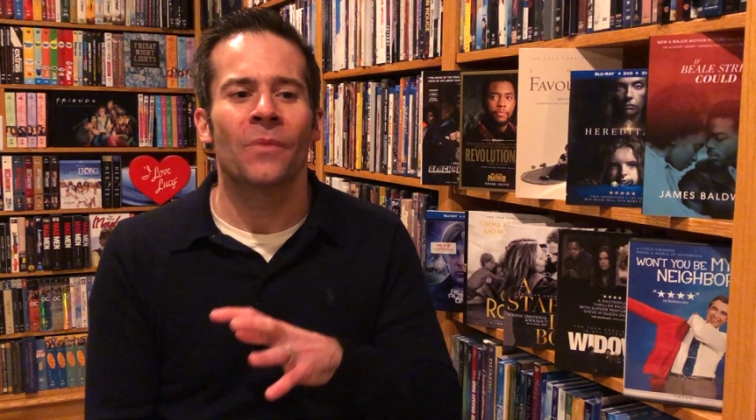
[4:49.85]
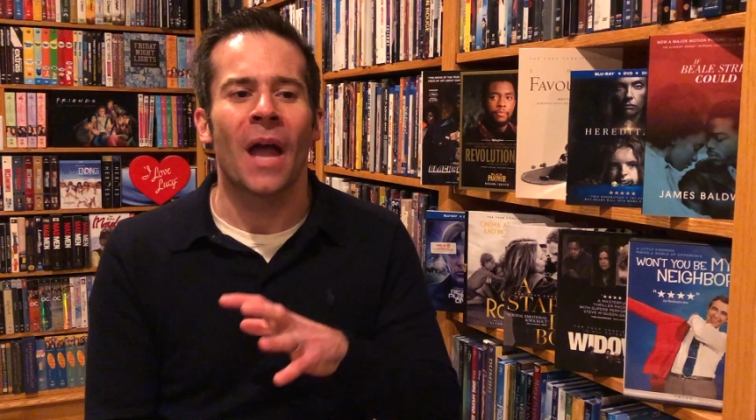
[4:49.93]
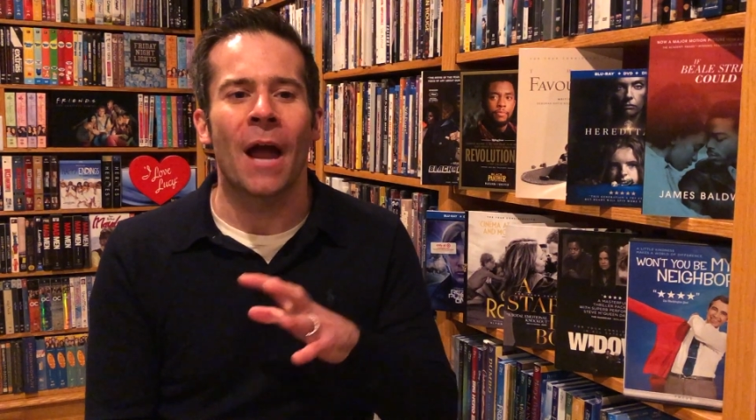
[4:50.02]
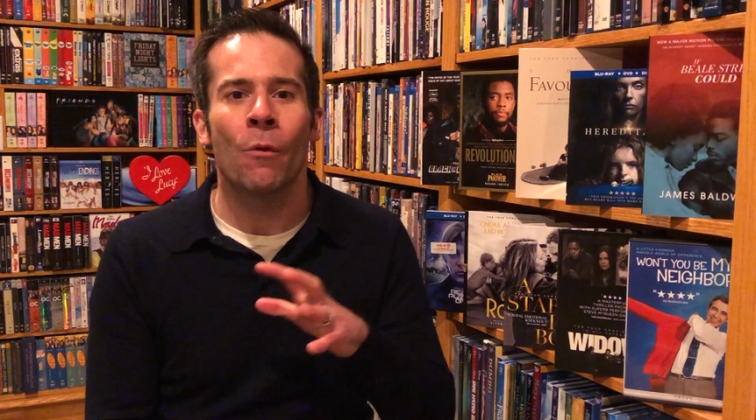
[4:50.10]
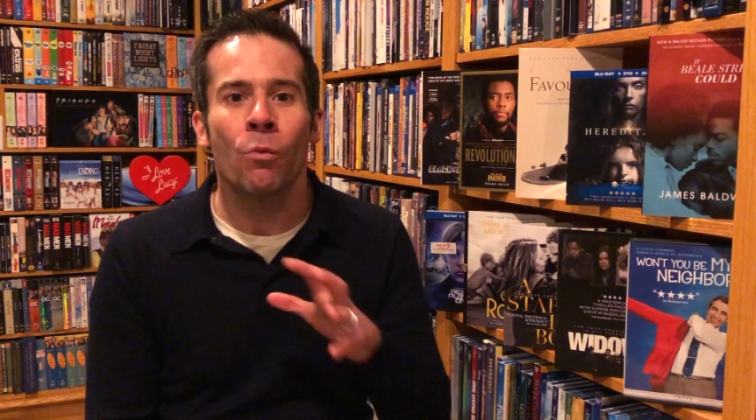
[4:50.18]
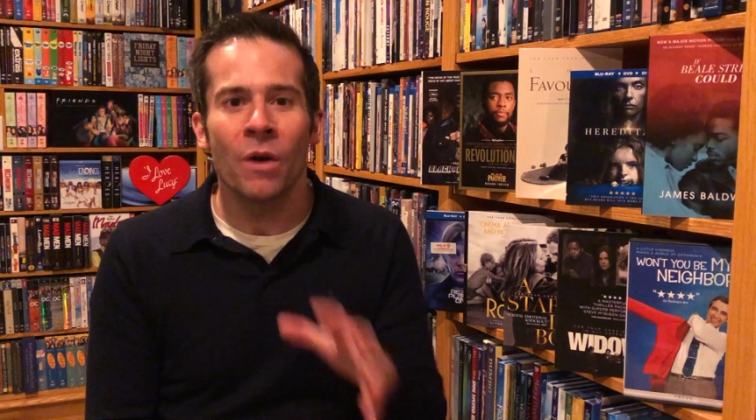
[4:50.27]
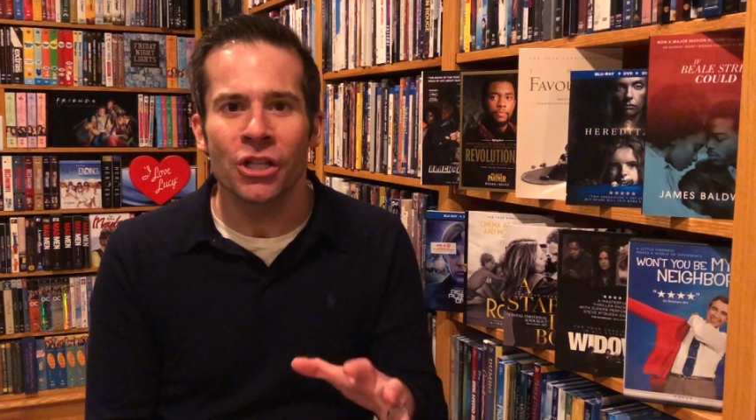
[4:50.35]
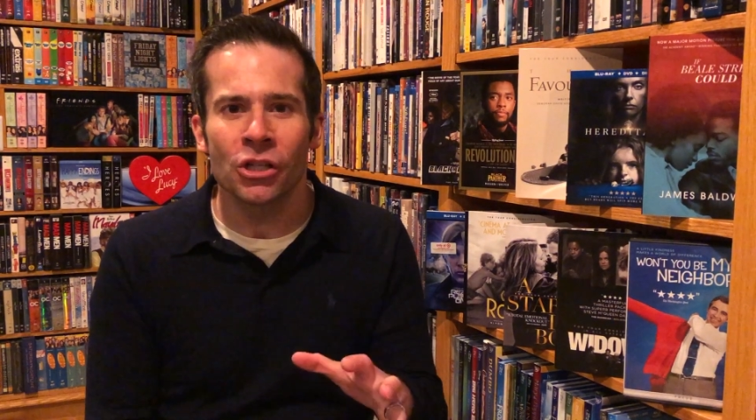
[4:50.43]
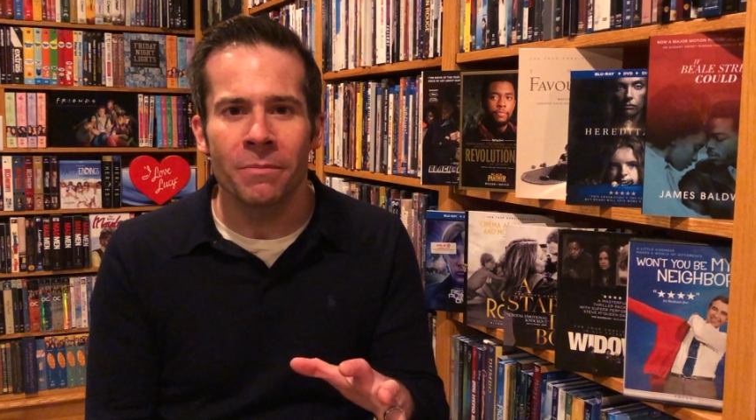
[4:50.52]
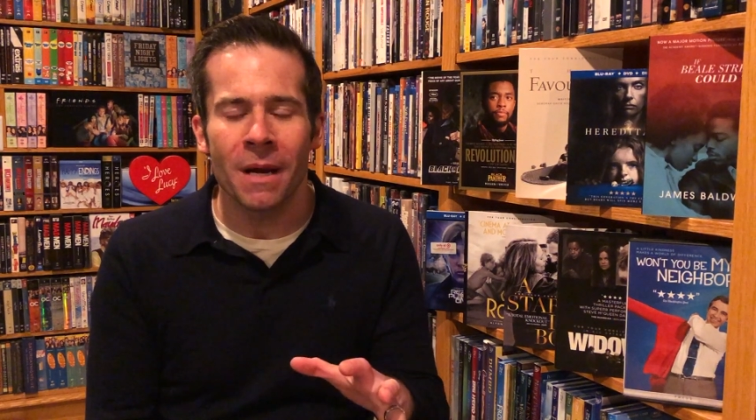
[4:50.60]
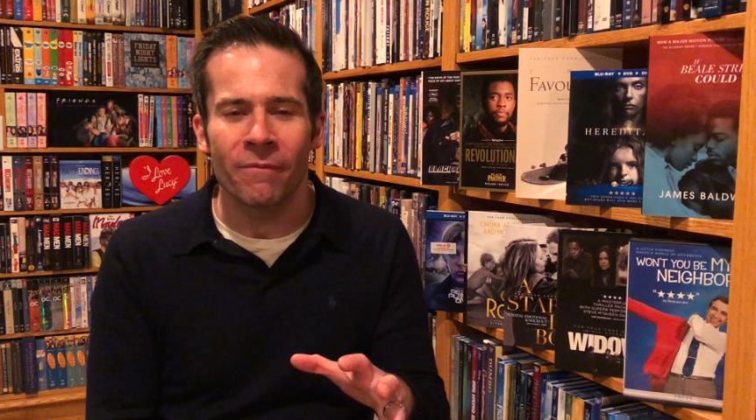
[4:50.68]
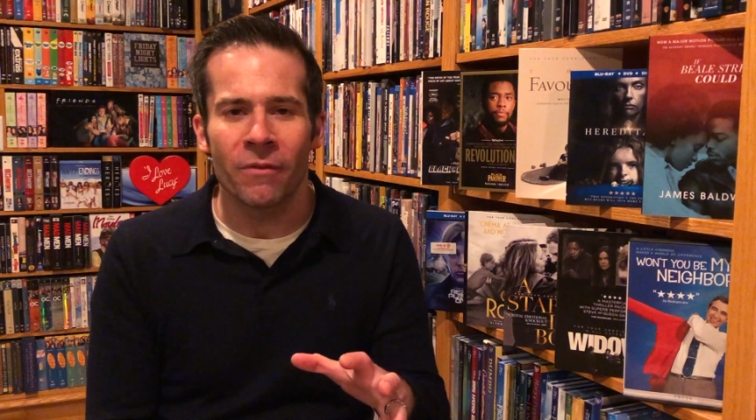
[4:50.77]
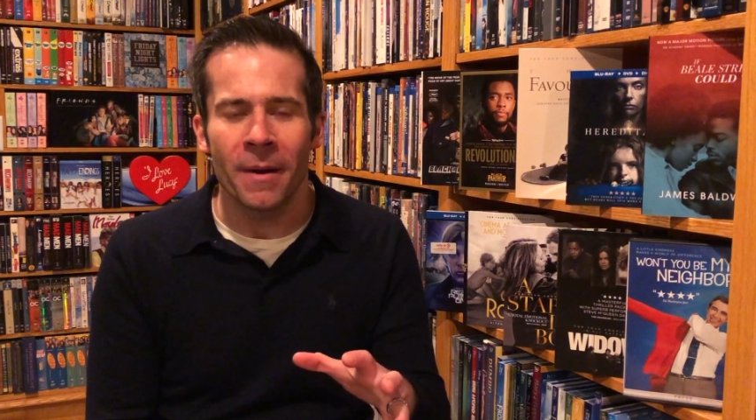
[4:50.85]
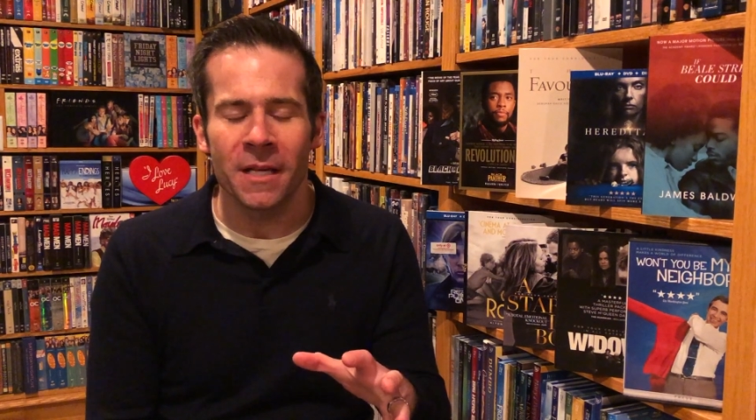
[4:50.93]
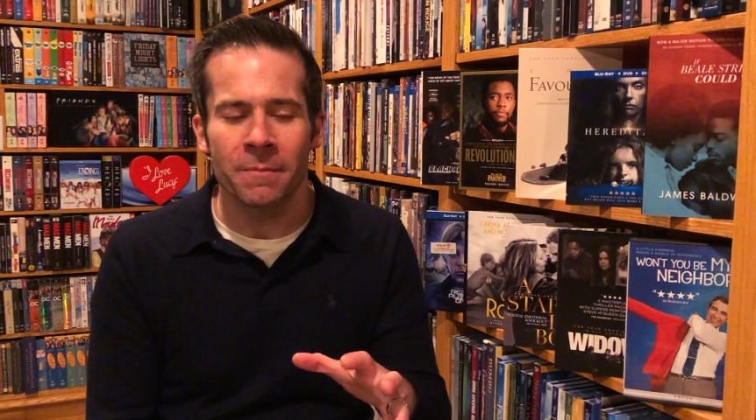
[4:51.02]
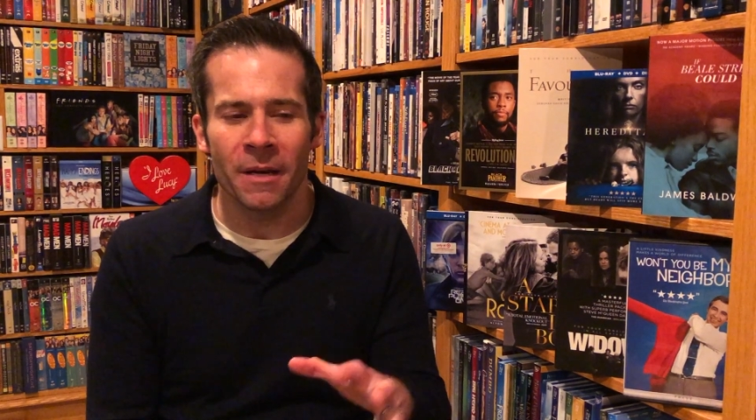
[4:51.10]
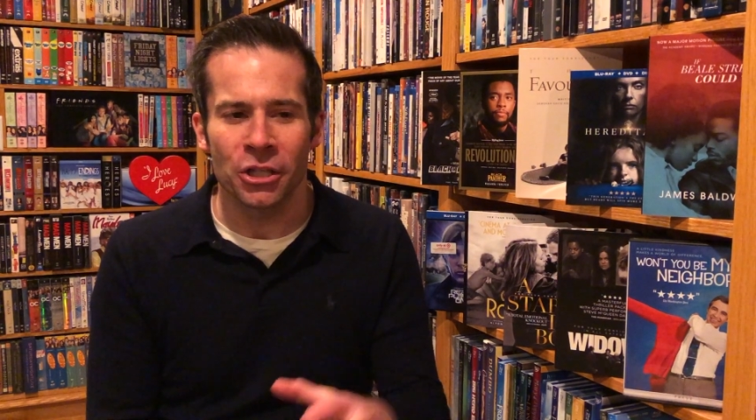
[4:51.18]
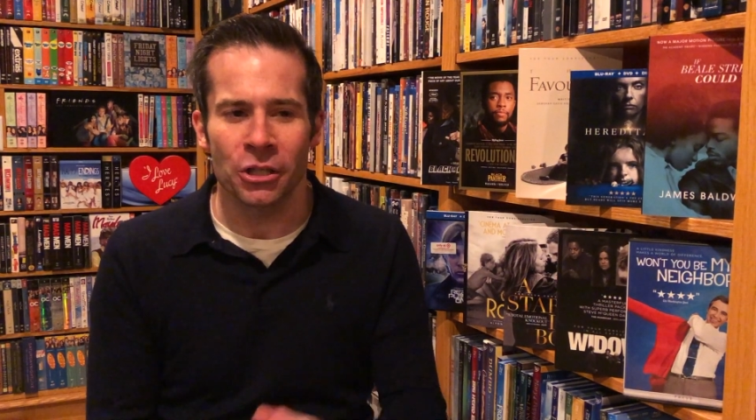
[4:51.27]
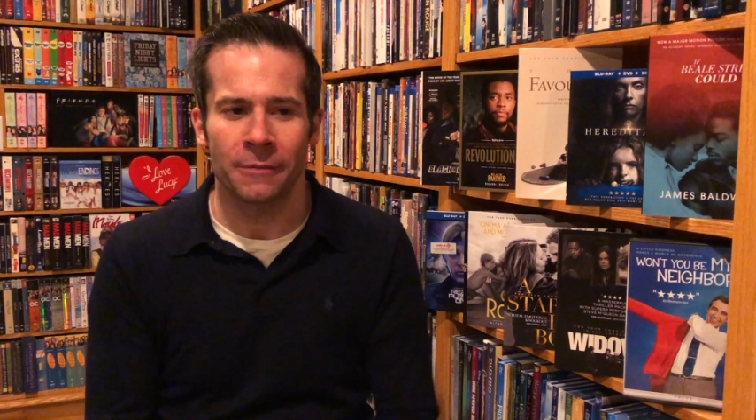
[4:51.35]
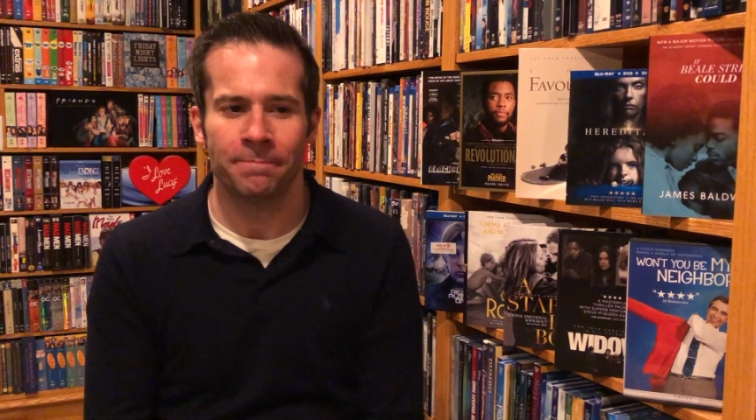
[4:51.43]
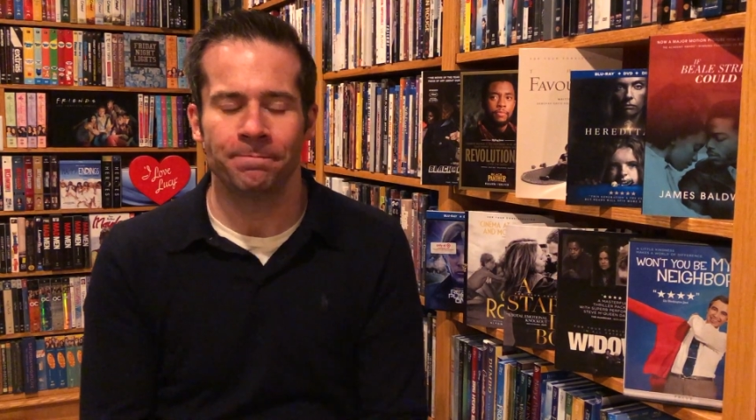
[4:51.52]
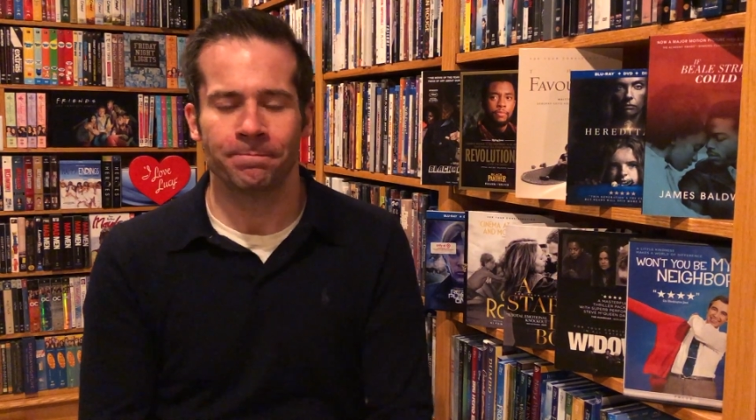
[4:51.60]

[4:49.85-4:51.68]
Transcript: I wish it'd be up for Best Picture.